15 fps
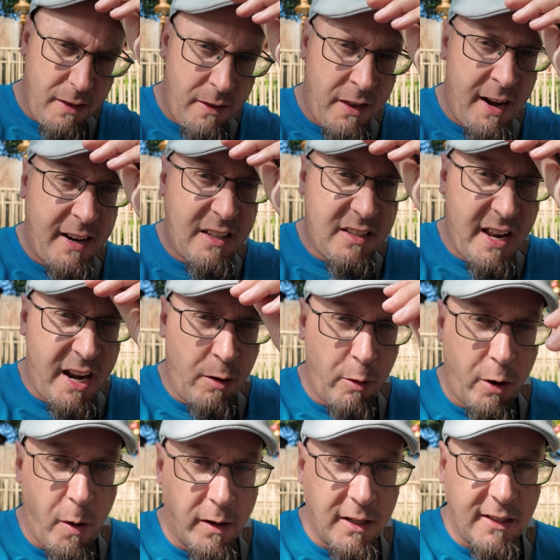The next setting
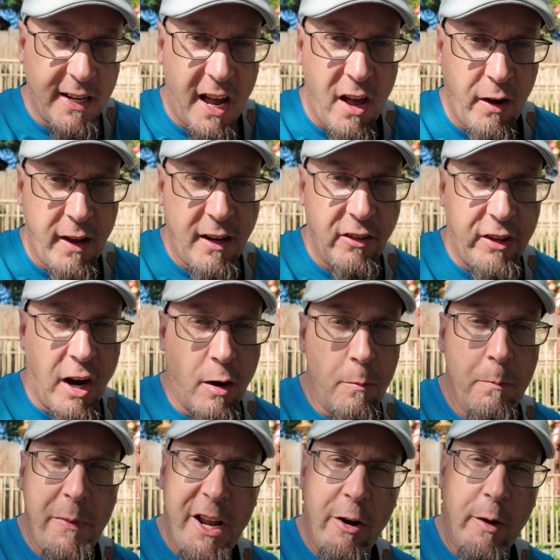we're going to dial in is our
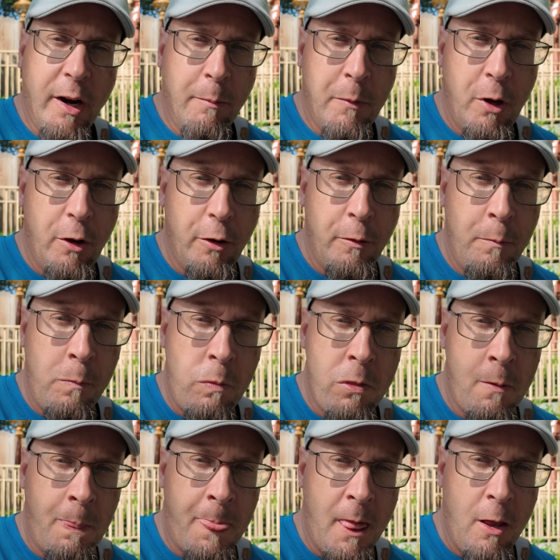metering mode.
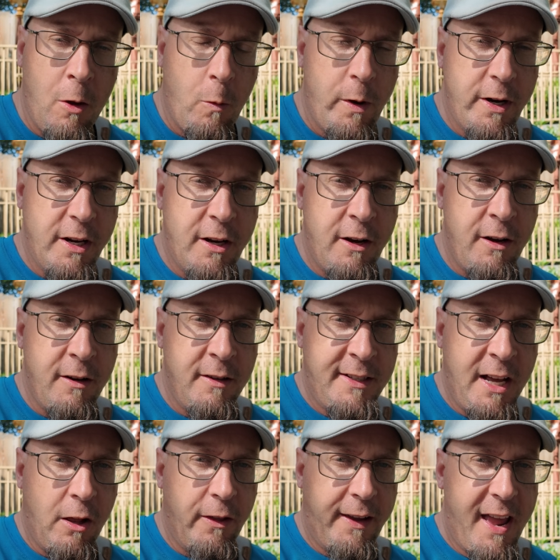We need to
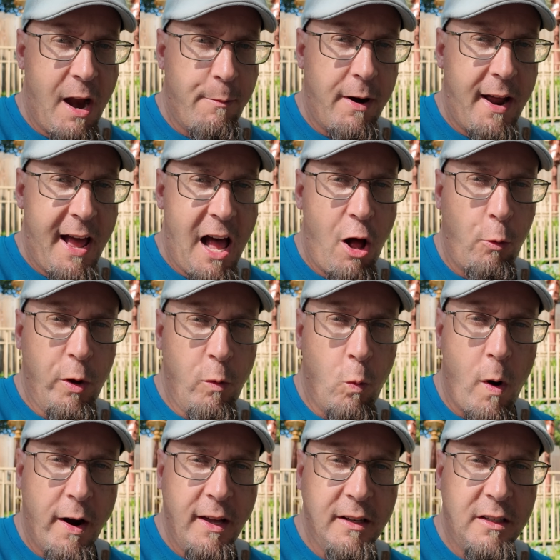tell the camera how we
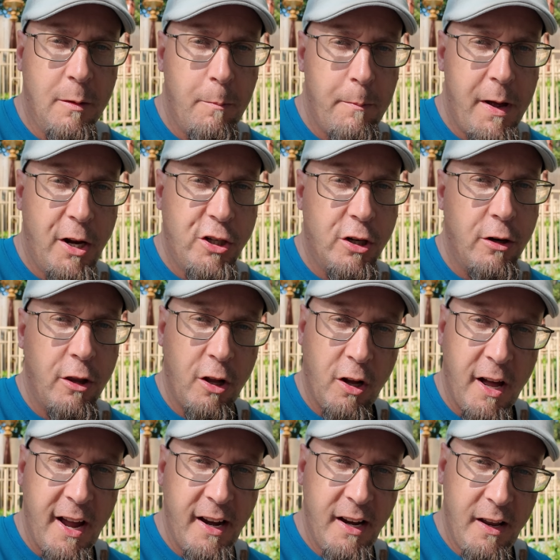want it to measure the
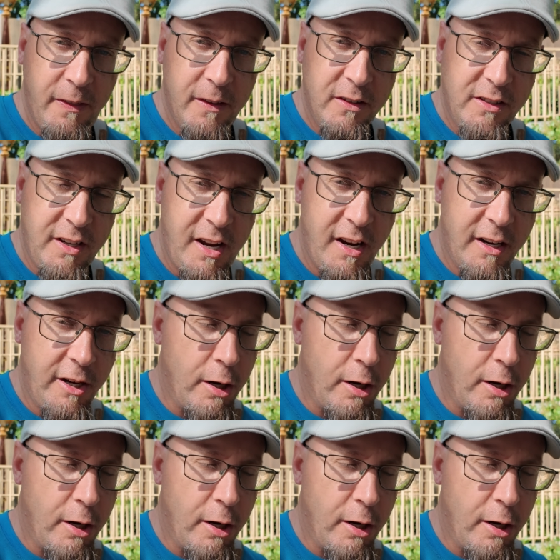light in the scene.